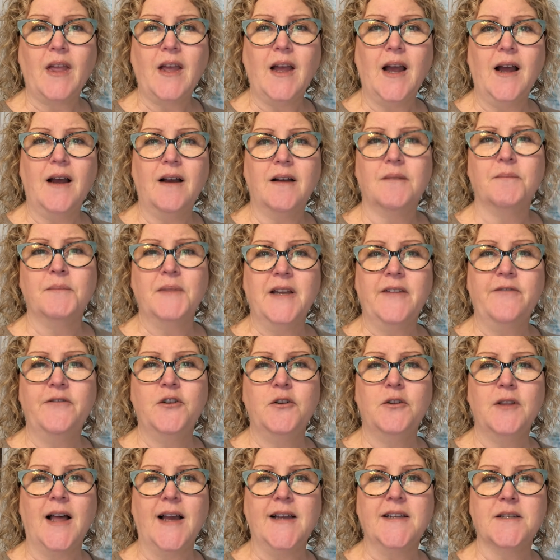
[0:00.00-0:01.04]
if
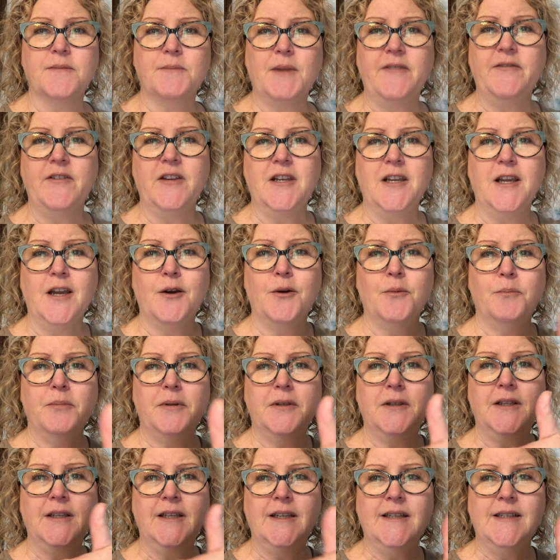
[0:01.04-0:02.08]
you liked my video,
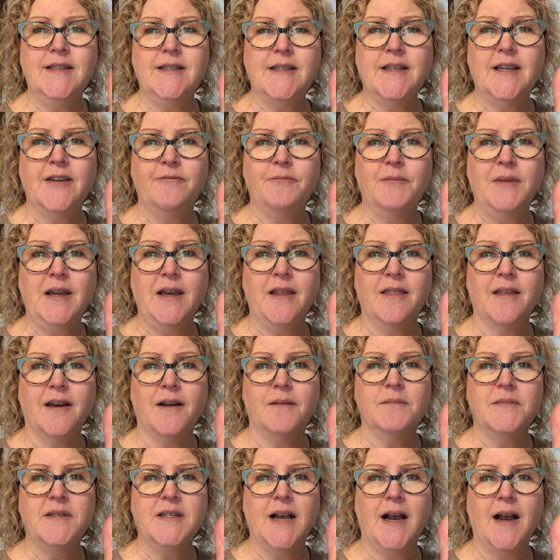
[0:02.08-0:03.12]
please give me a
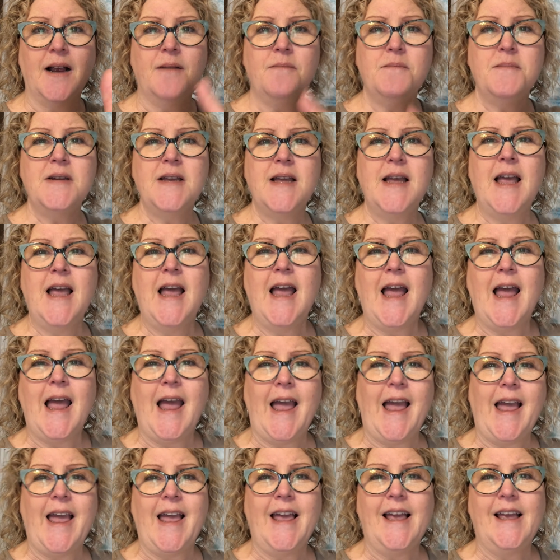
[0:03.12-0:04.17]
thumbs up,
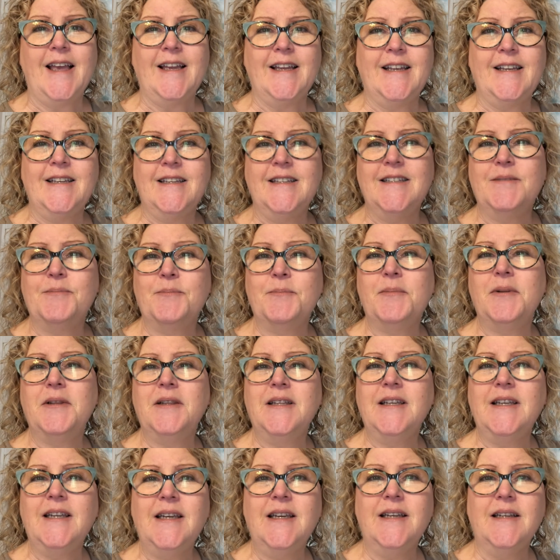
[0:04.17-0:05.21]
and
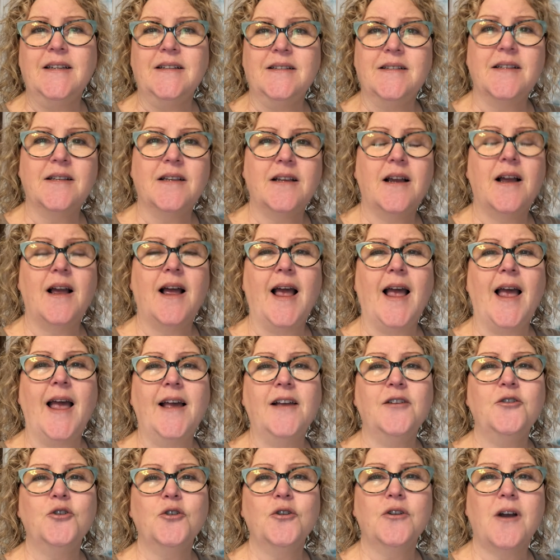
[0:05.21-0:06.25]
please
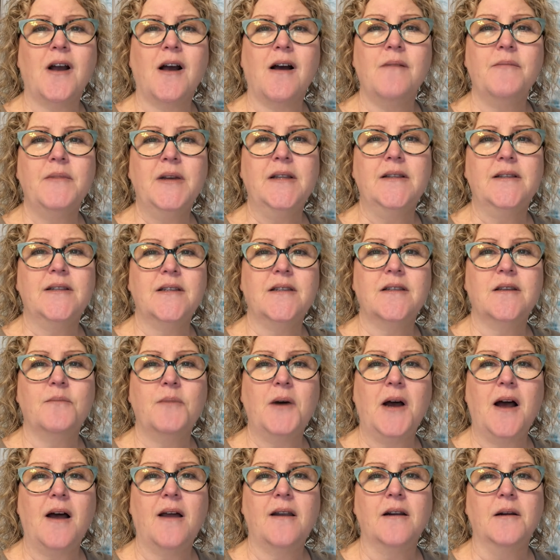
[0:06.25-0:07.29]
add your comments at the
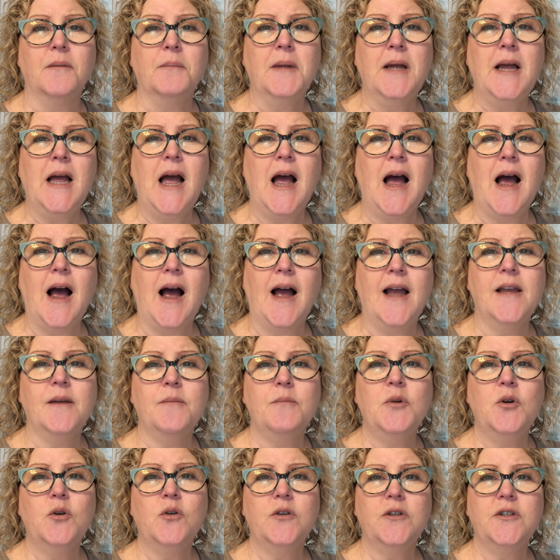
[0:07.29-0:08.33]
bottom. I
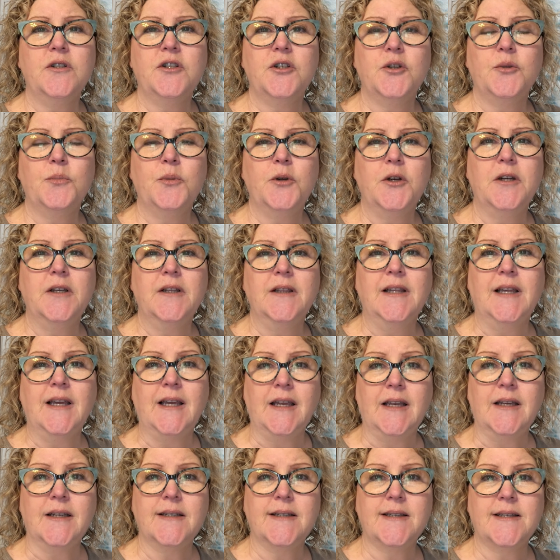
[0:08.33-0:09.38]
am going to put
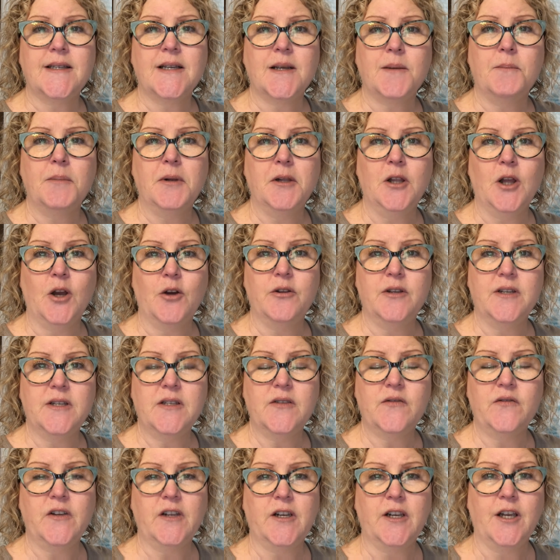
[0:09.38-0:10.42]
links below this
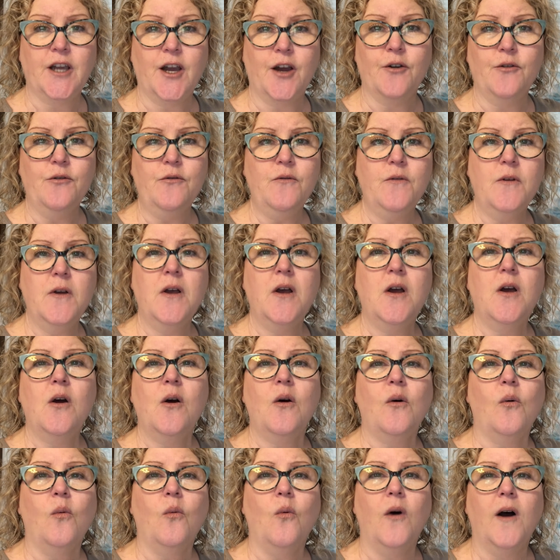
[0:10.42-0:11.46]
video.
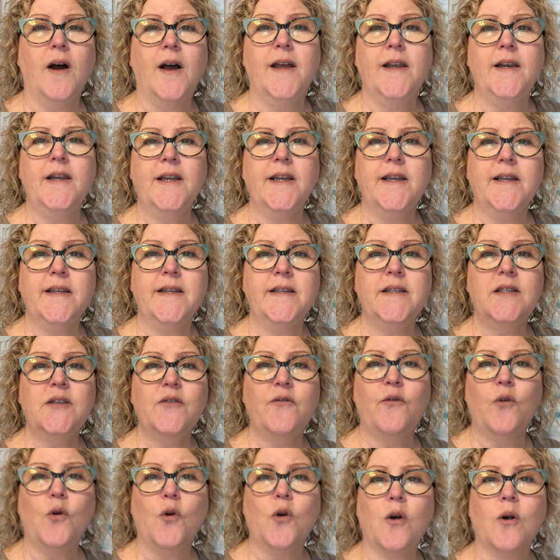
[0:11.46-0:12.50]
One is
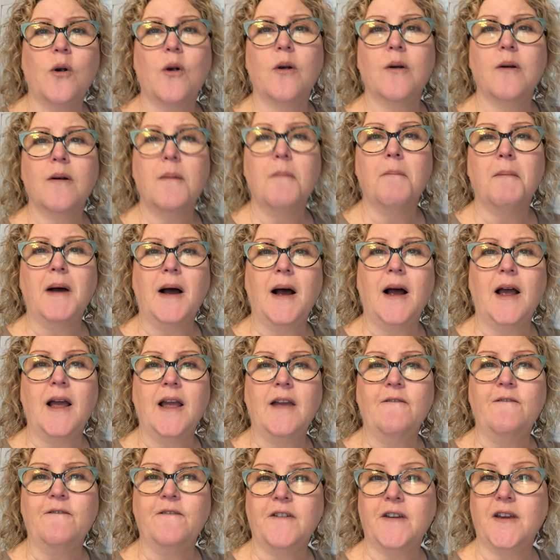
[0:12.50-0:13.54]
for
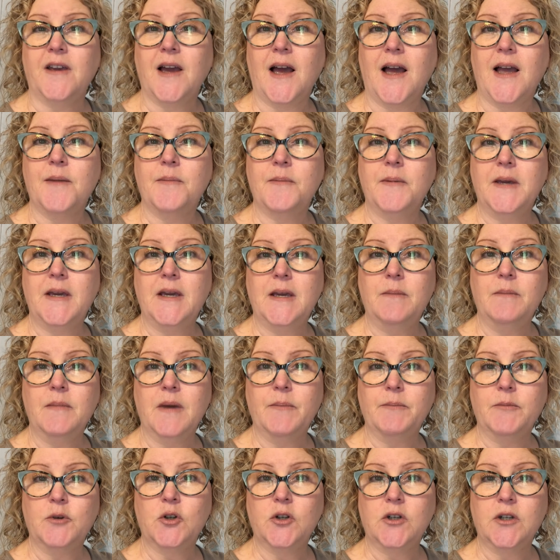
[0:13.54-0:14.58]
my VIP
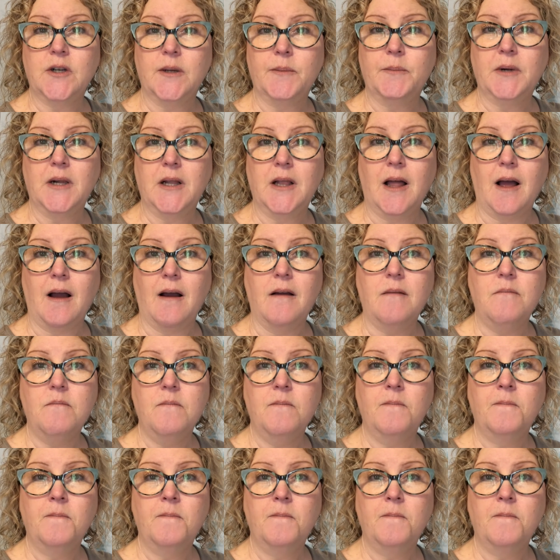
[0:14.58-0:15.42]
membership club.